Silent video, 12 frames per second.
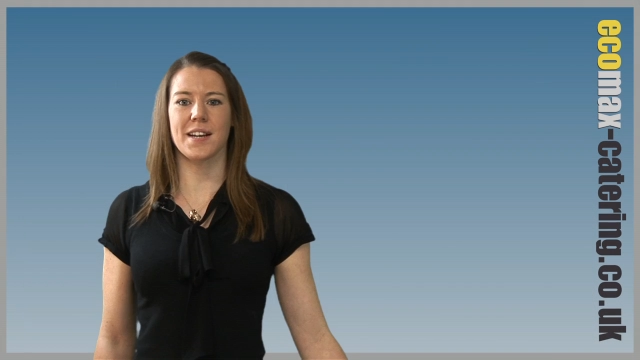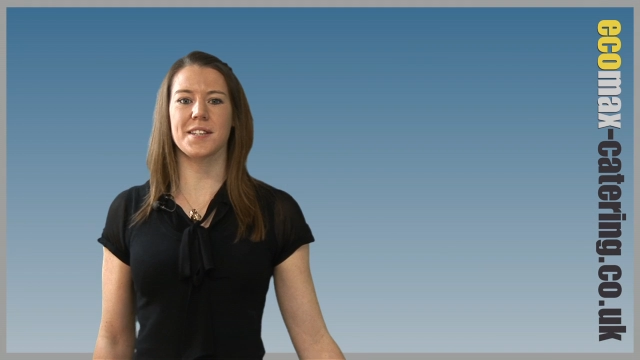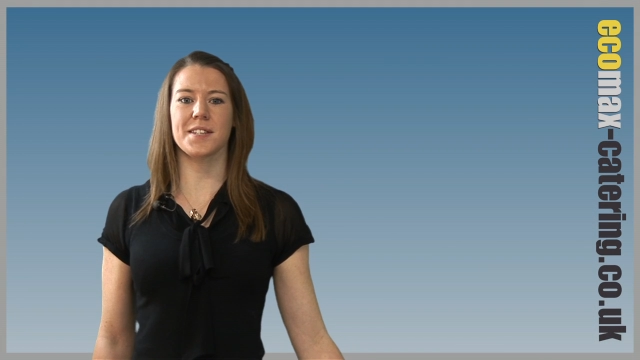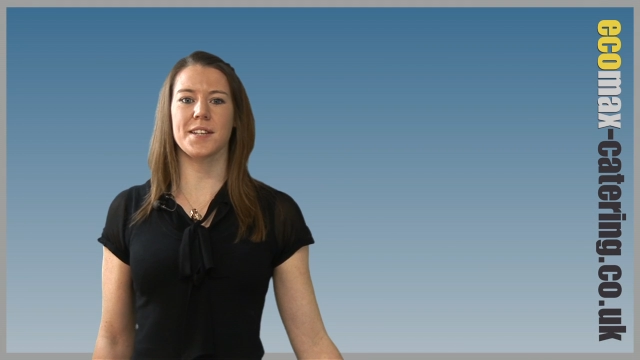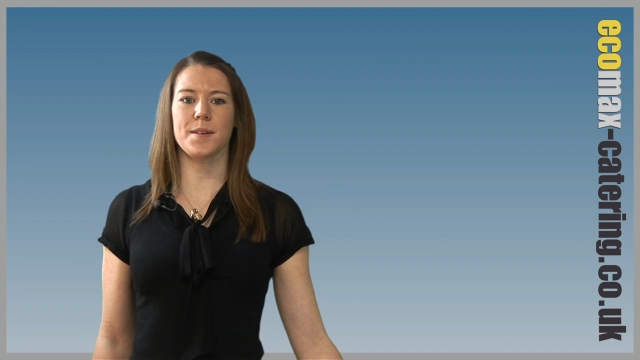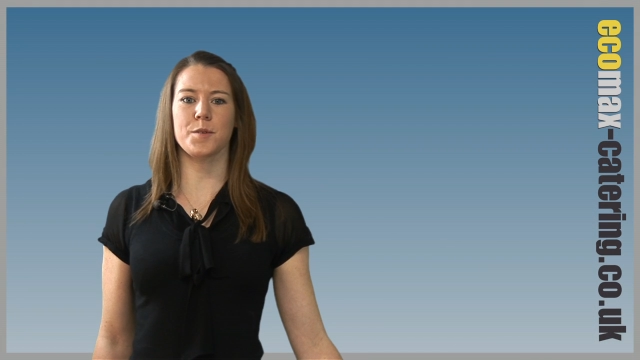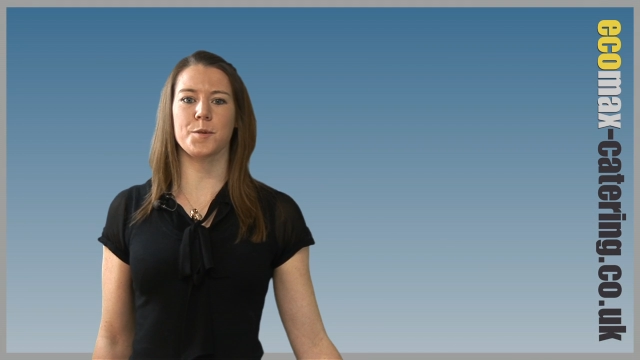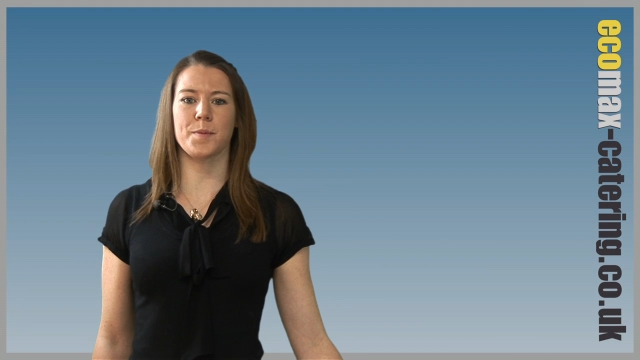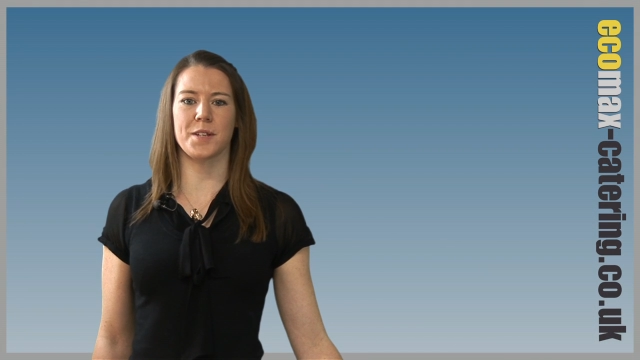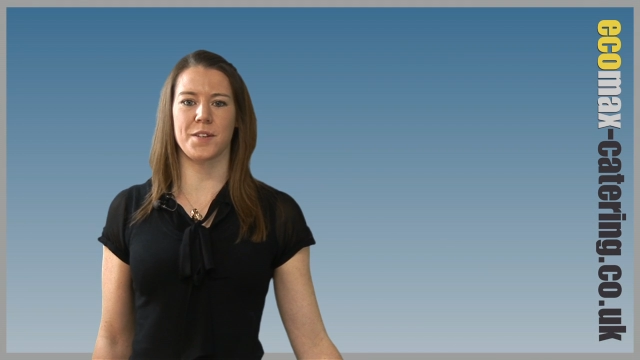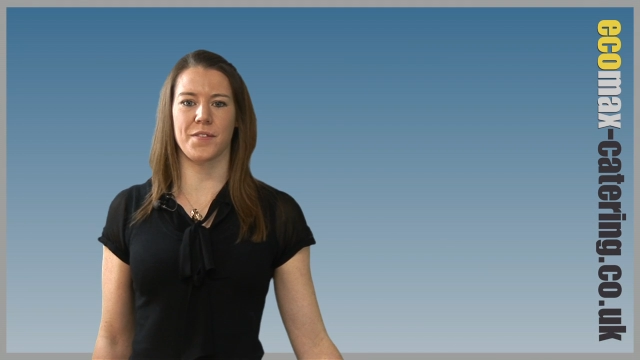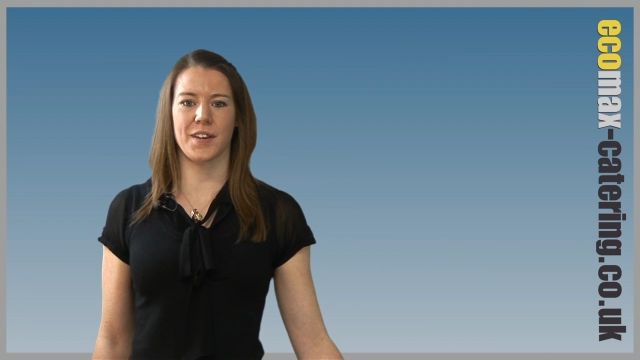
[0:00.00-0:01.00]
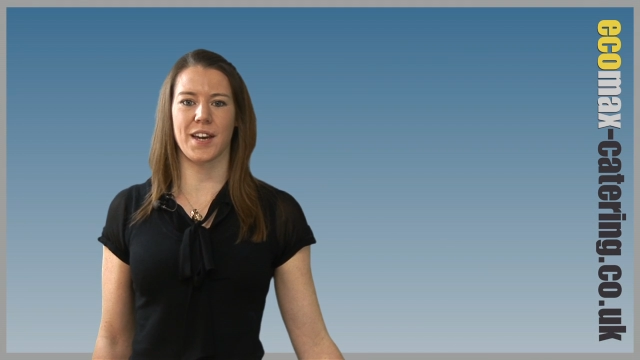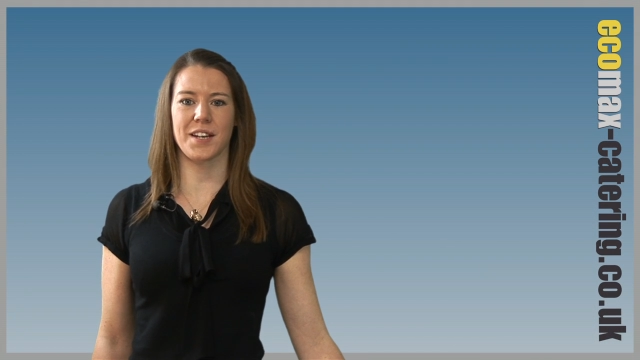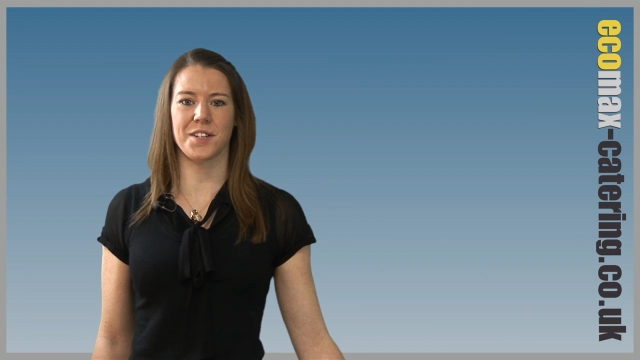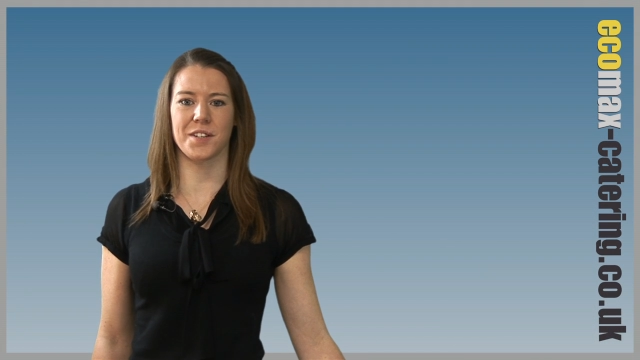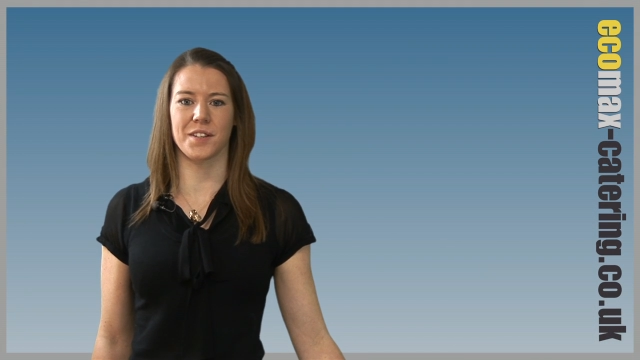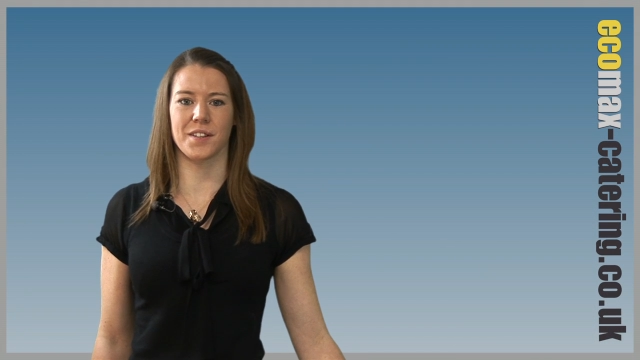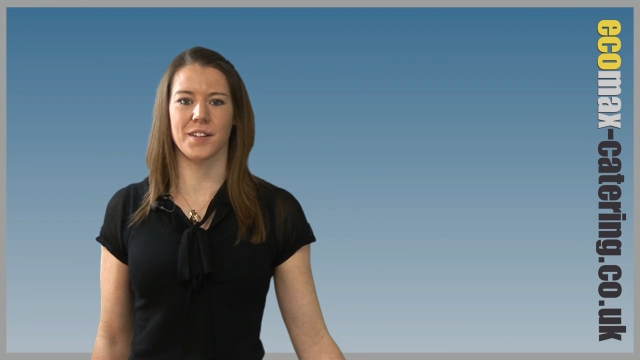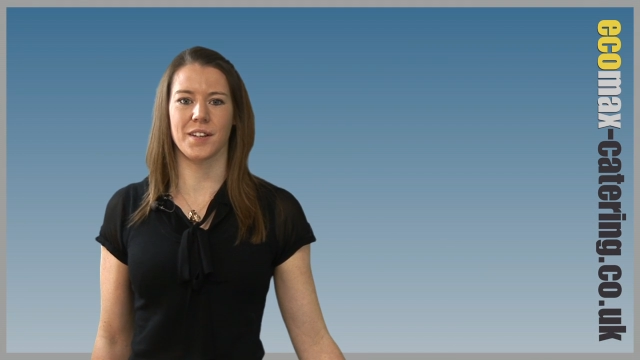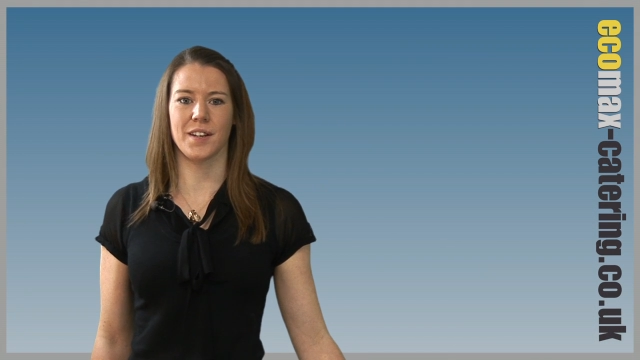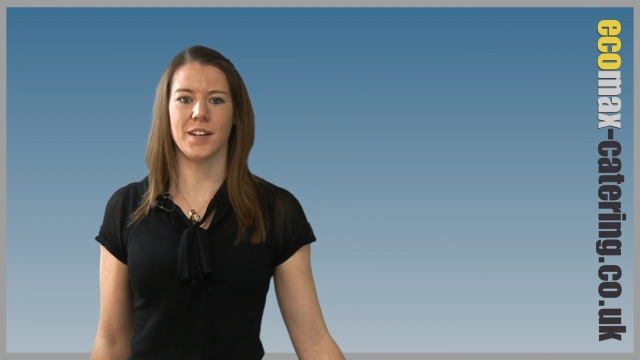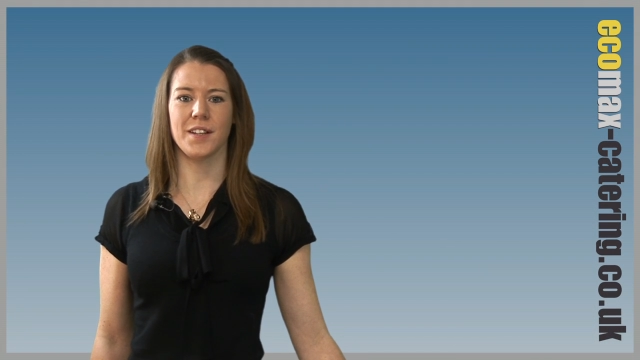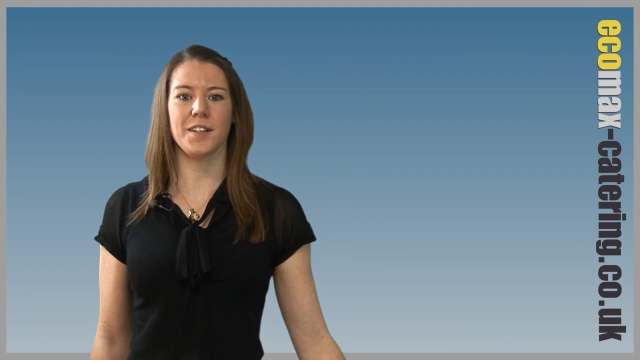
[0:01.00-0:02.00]
has the same specification
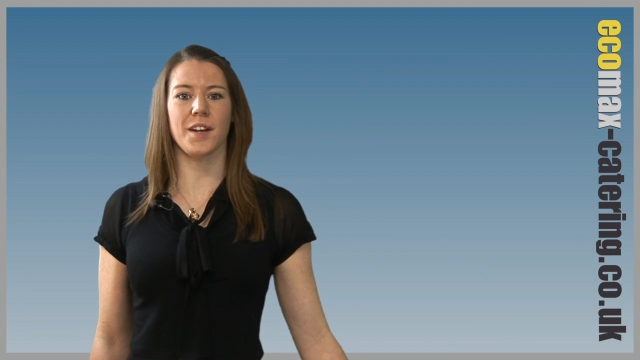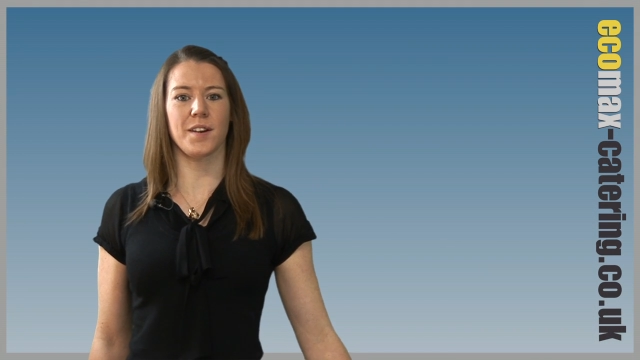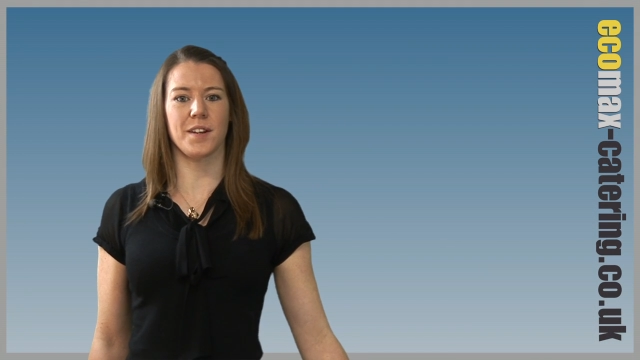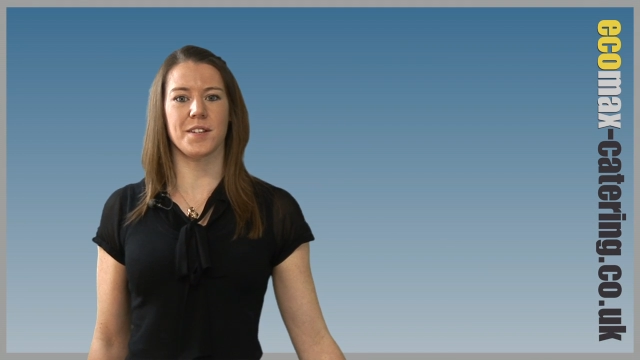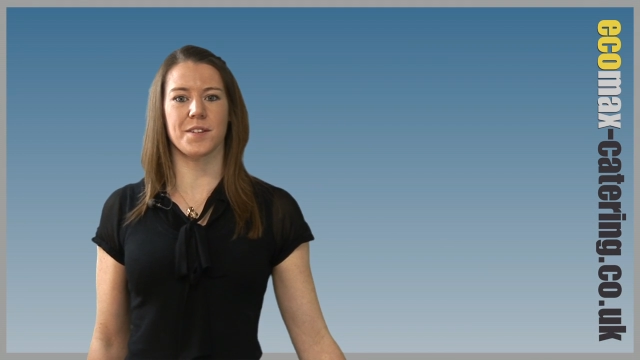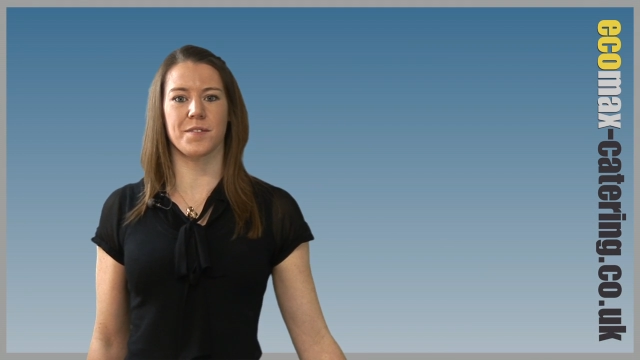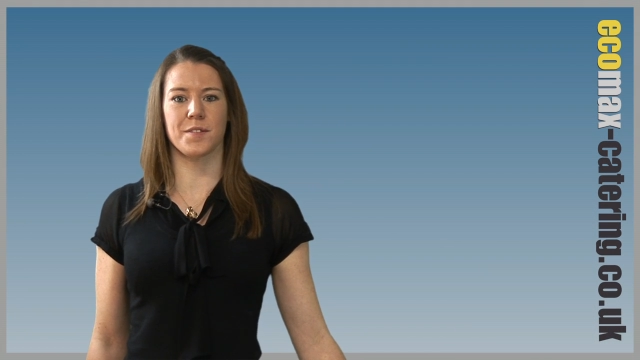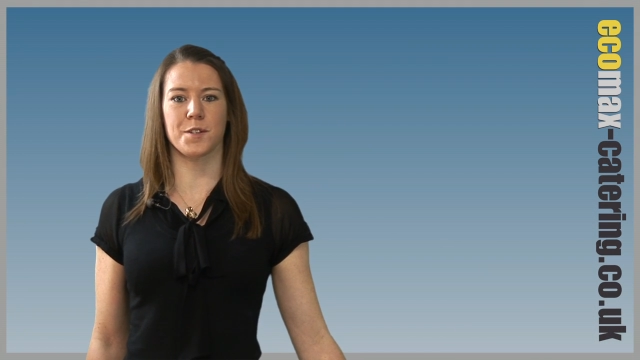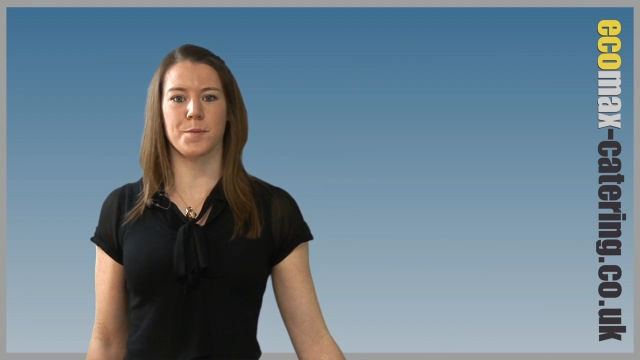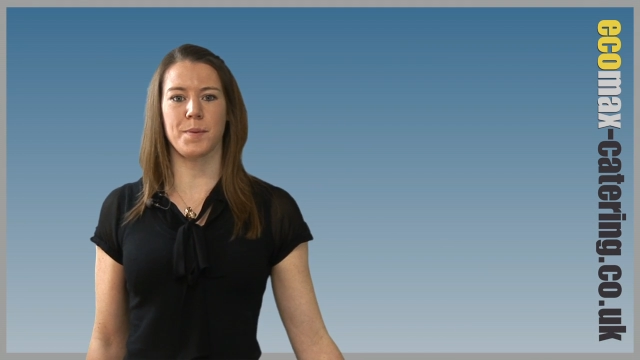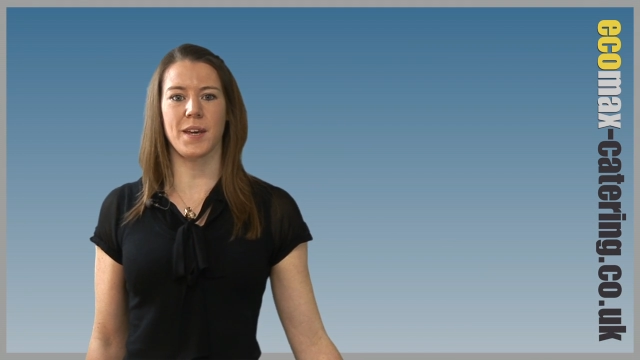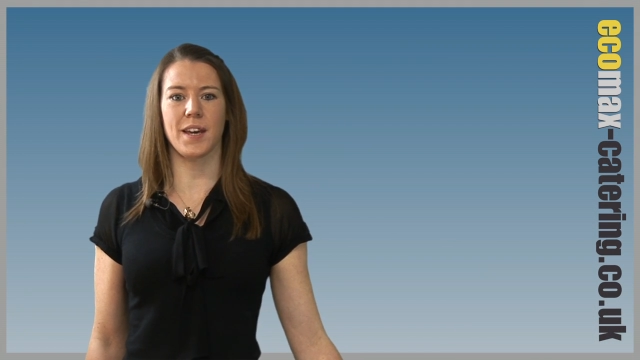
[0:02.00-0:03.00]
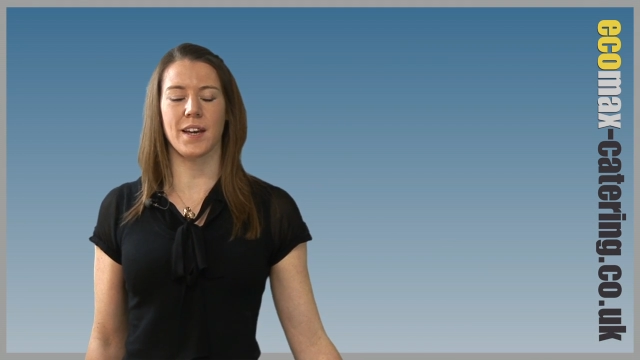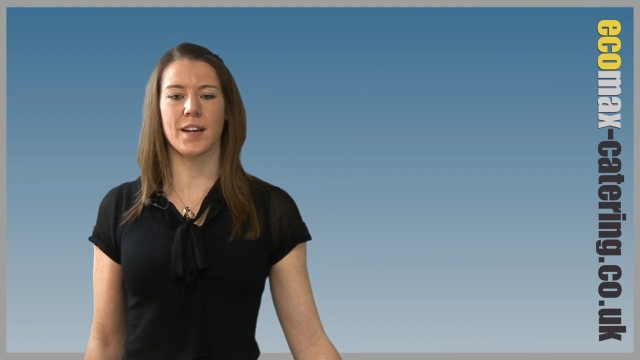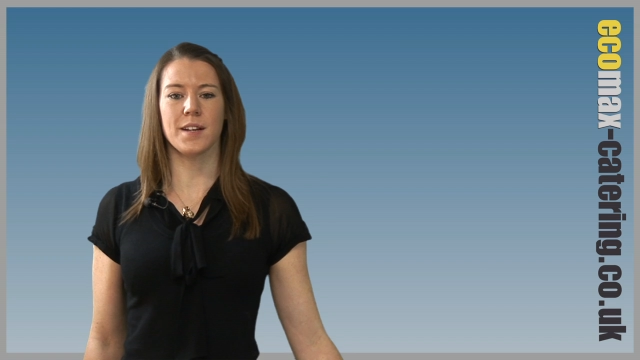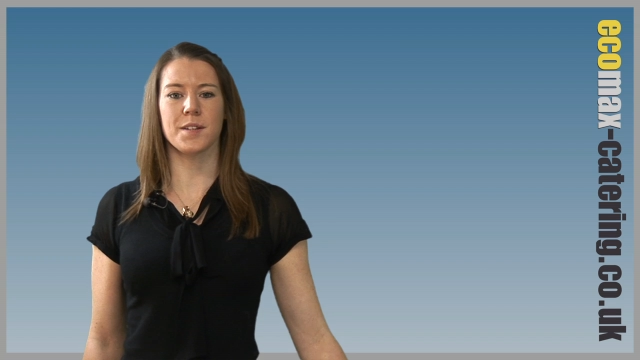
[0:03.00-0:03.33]
the only difference being